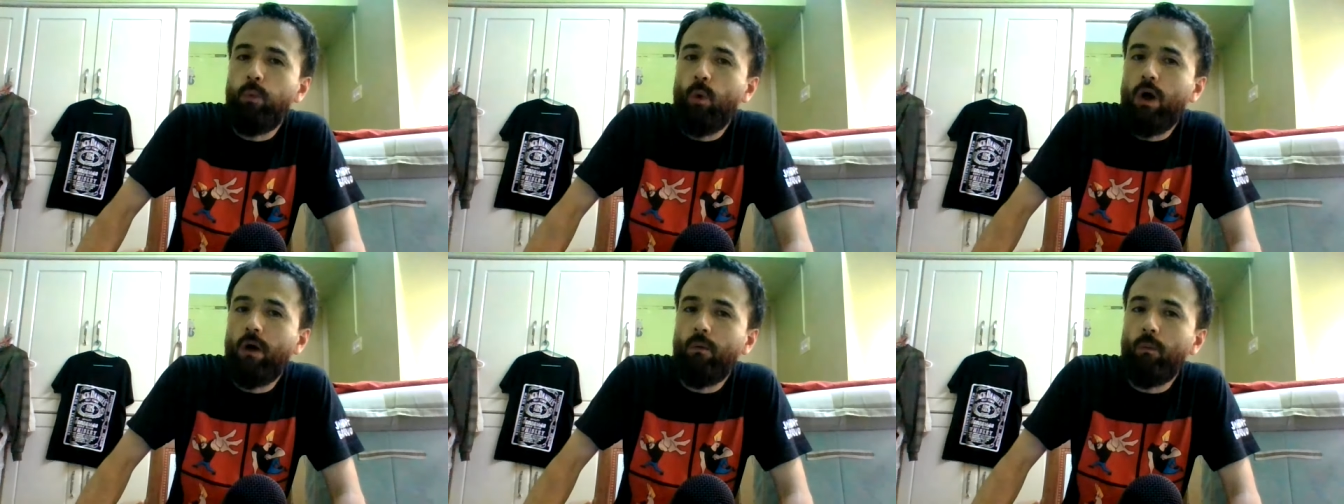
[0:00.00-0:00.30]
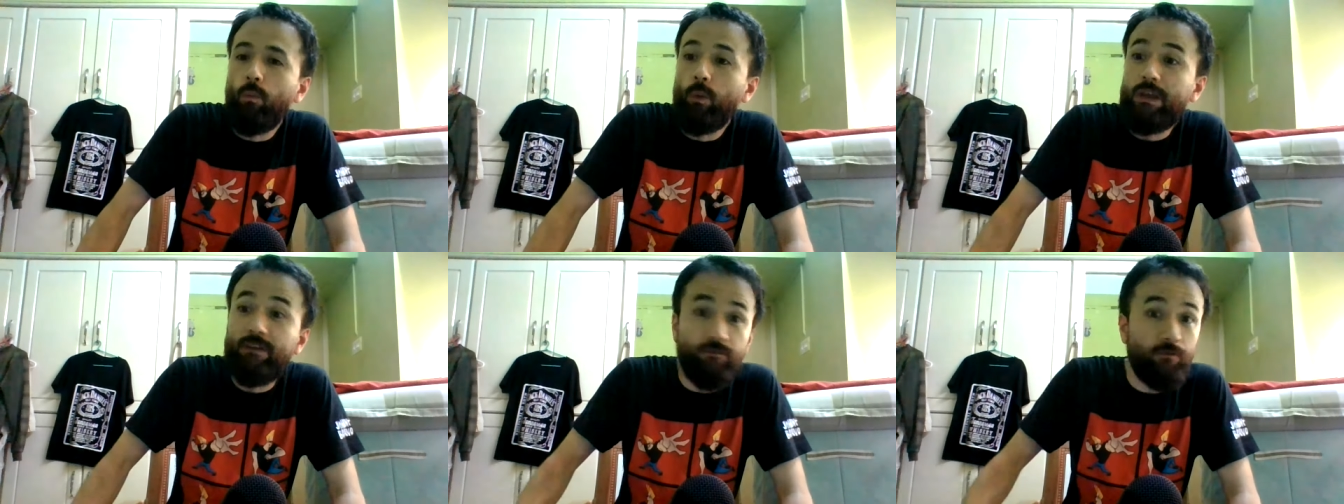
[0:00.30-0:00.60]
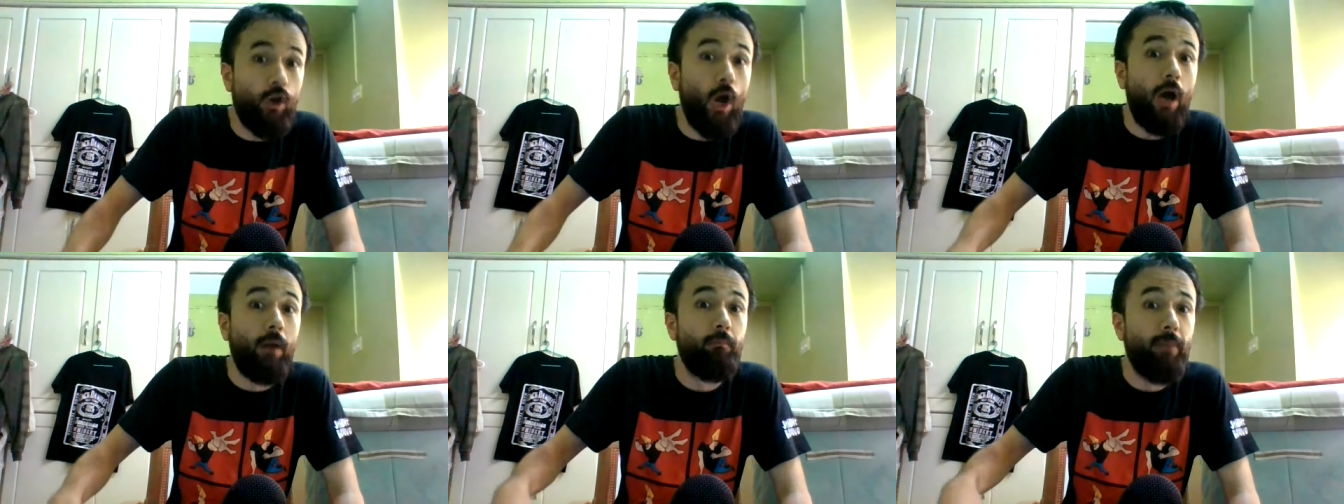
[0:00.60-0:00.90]
well, we've
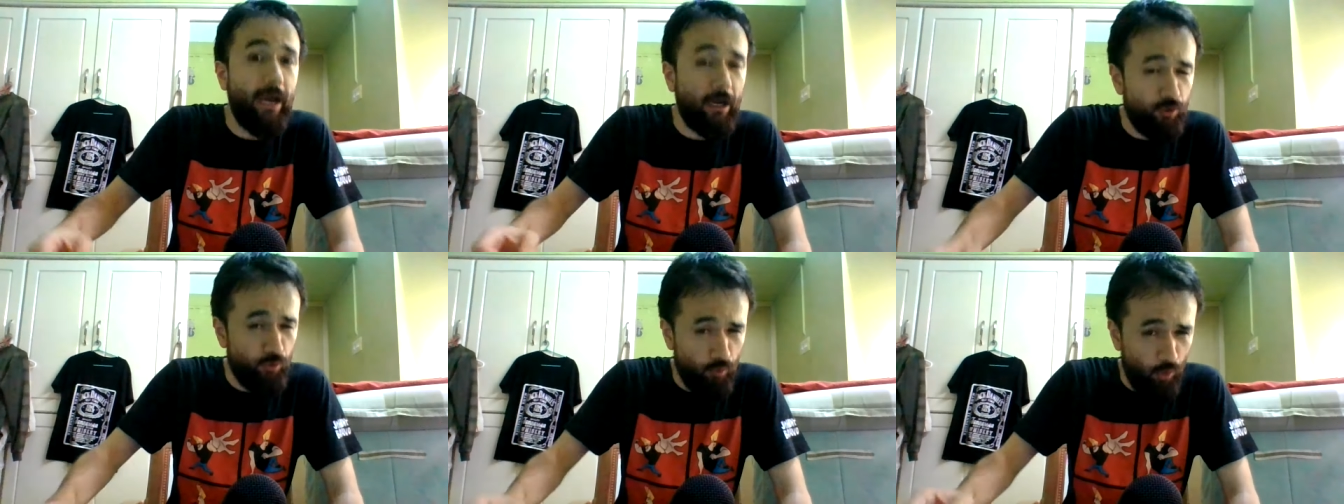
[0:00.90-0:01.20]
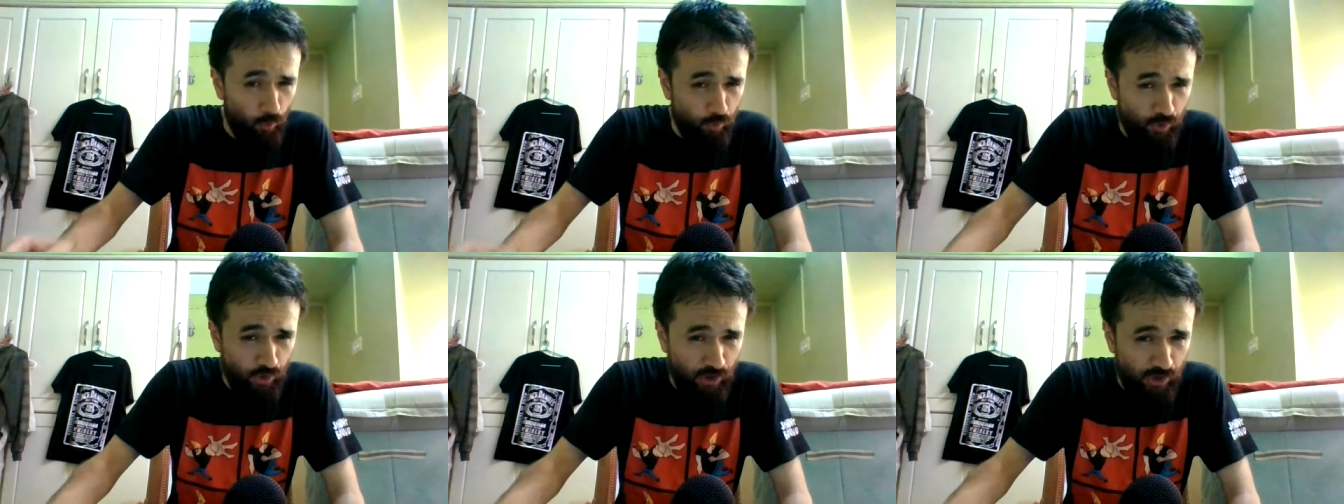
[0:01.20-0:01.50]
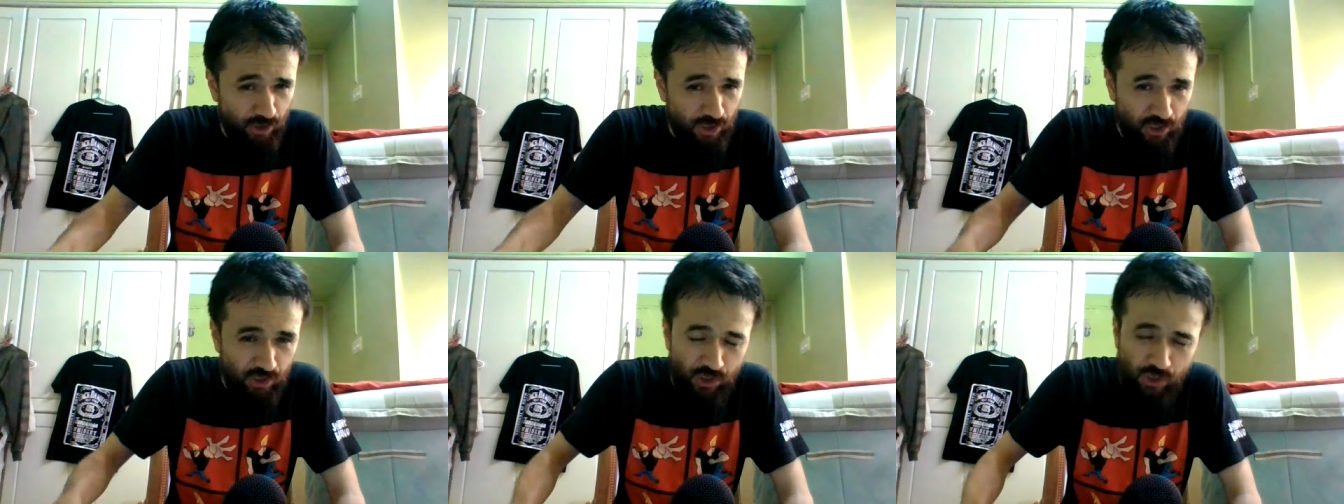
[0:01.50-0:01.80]
gone back to those
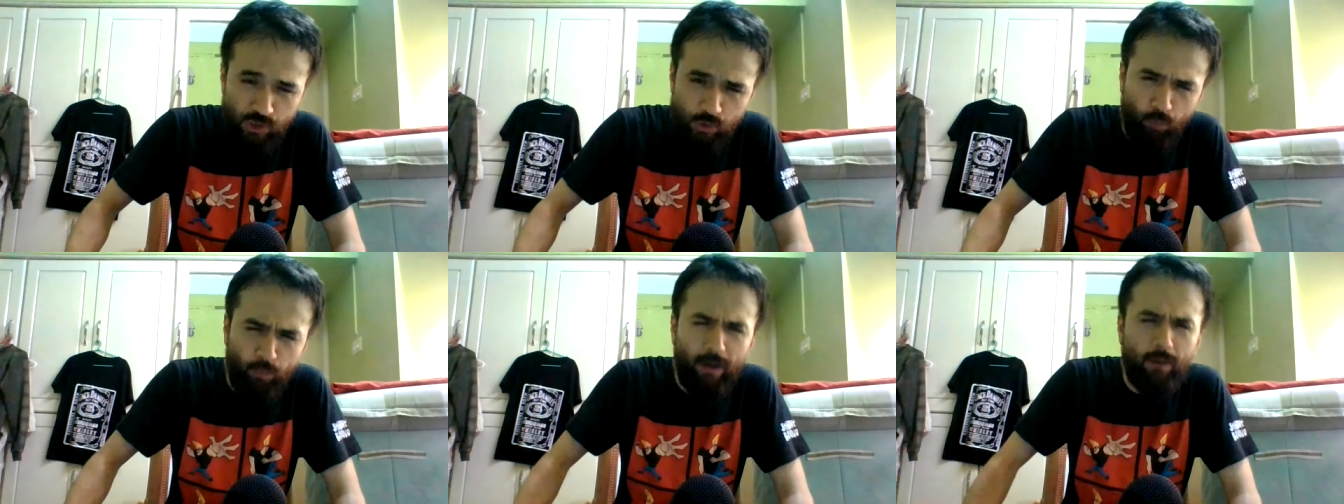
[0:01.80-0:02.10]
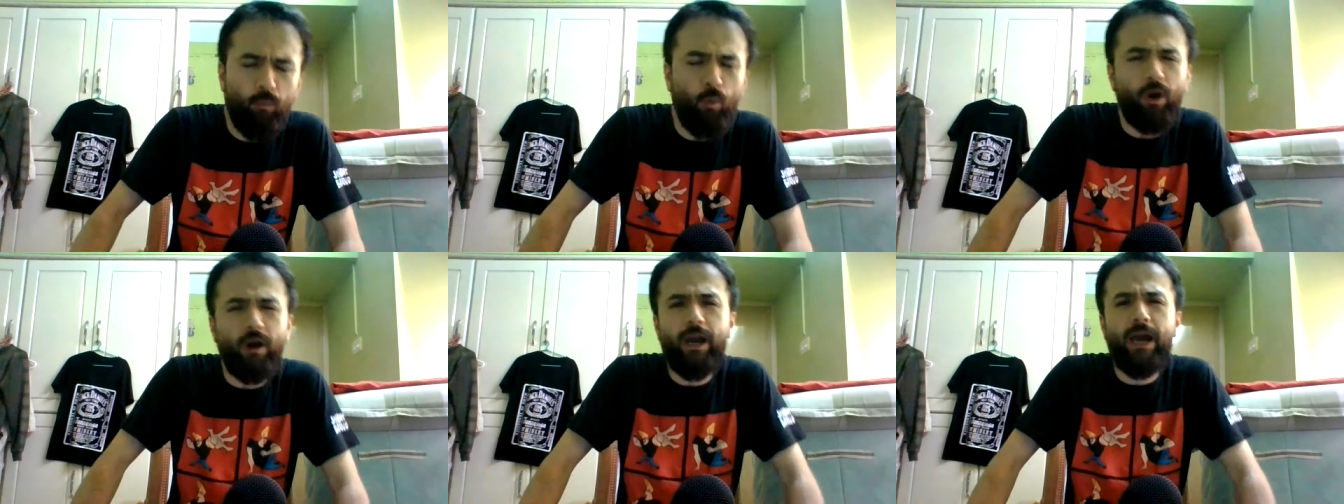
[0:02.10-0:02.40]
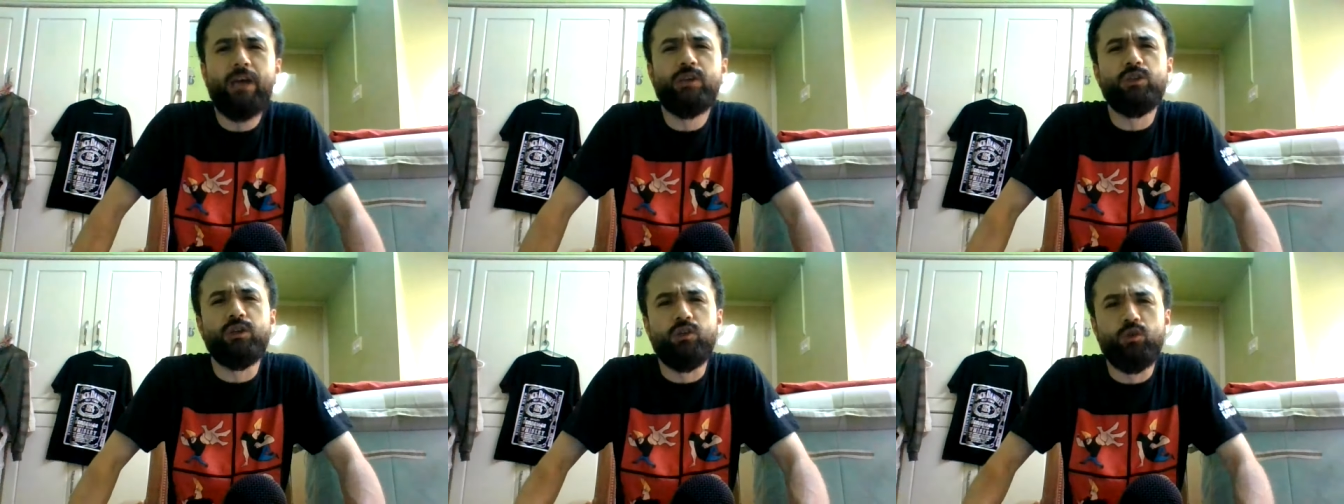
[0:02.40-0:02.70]
conditions. But
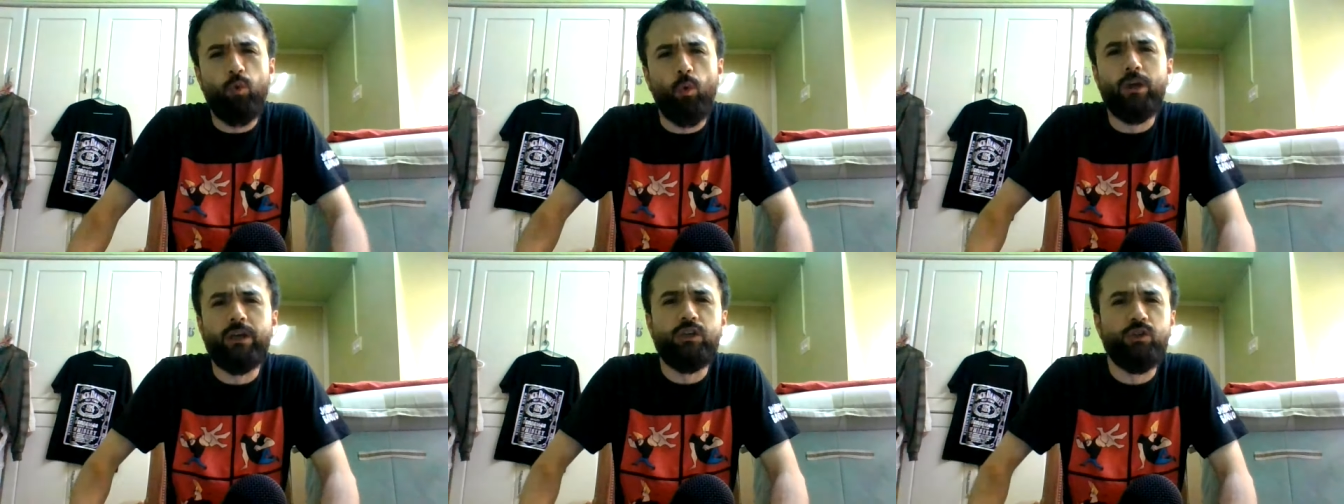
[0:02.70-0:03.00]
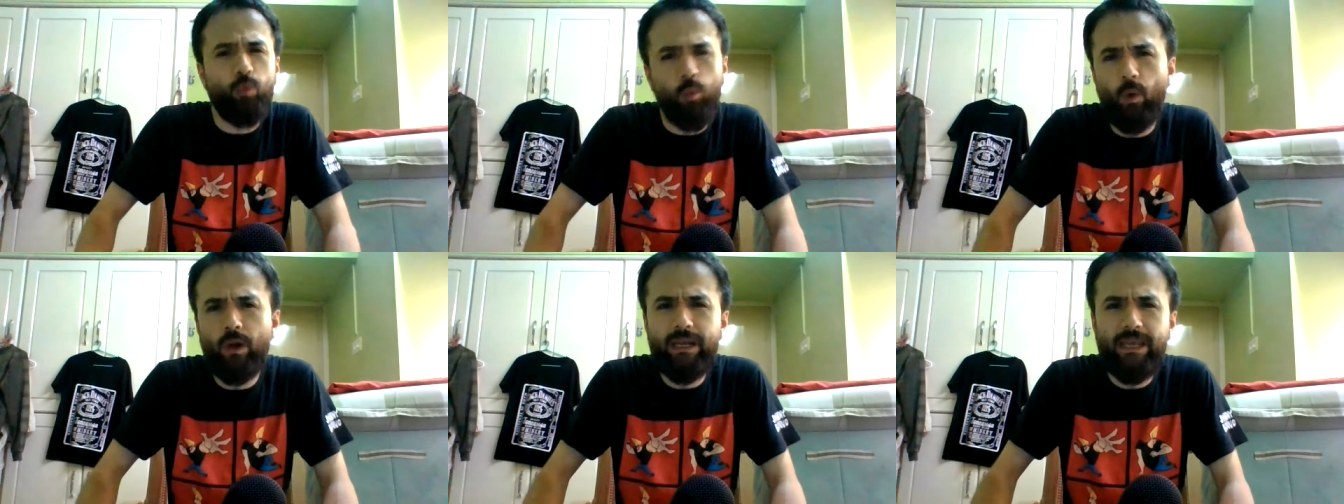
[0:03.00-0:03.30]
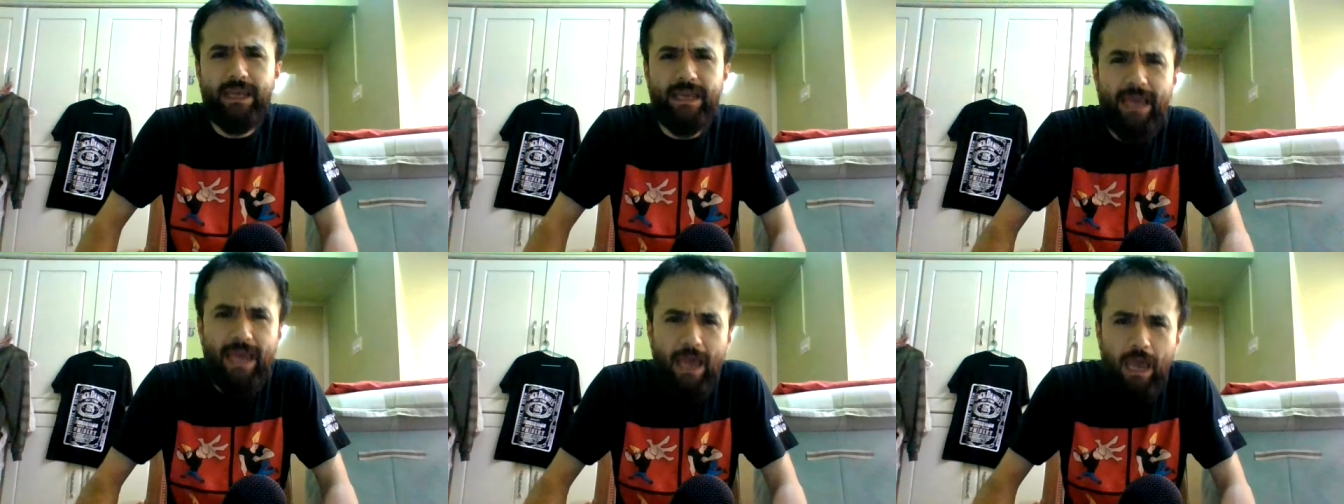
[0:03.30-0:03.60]
whereas in 2020,